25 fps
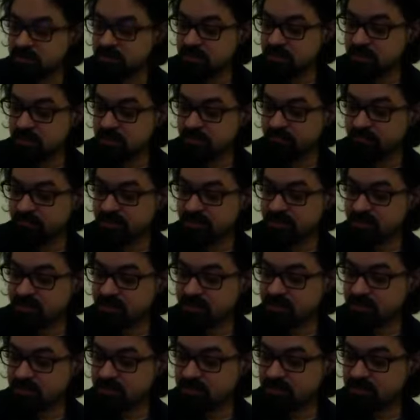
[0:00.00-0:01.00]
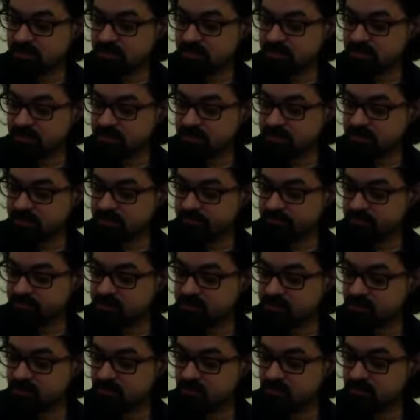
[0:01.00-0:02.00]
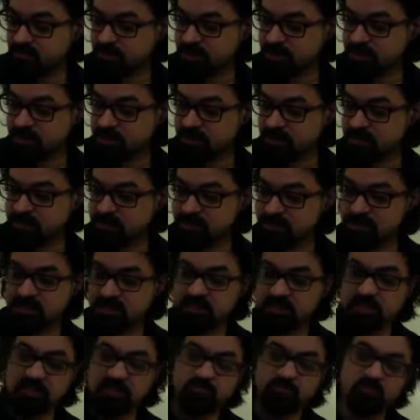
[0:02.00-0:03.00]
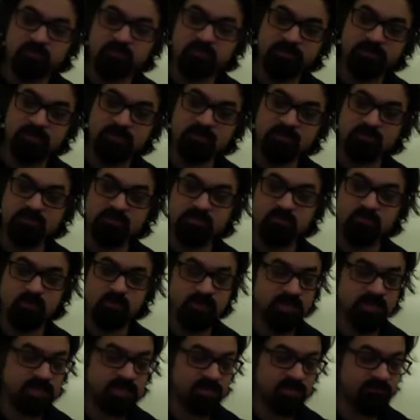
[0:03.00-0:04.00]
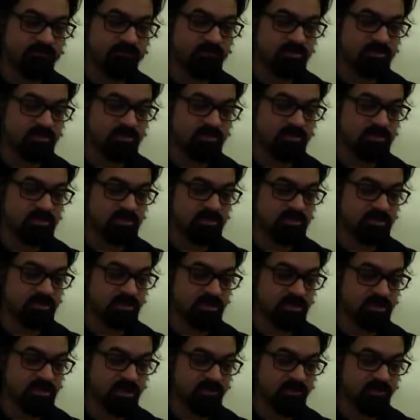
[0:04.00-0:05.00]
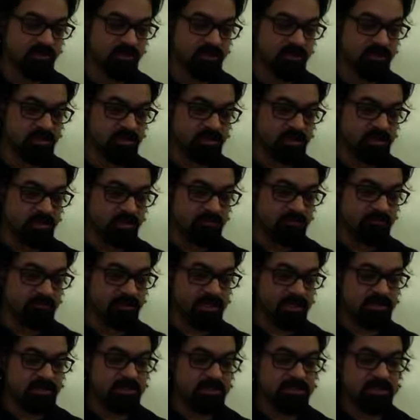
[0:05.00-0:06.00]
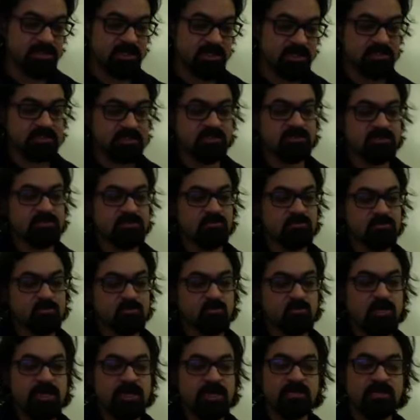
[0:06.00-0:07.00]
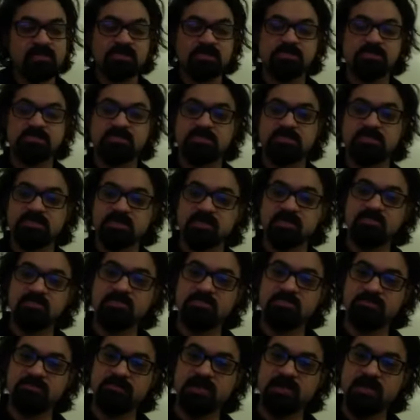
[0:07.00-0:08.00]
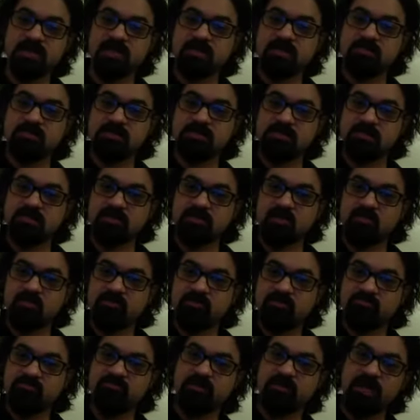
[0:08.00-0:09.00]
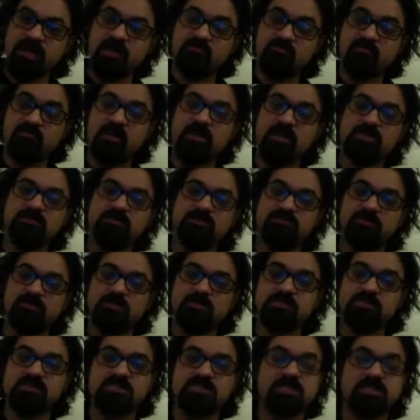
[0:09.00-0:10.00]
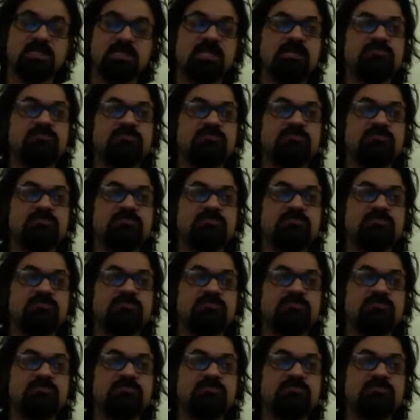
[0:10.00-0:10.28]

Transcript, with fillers: i mean i, I think uh, life is too complicated to say that one belongs to one camp versus another but uh, the, the, the way these discussions play out in on the re- right versus the left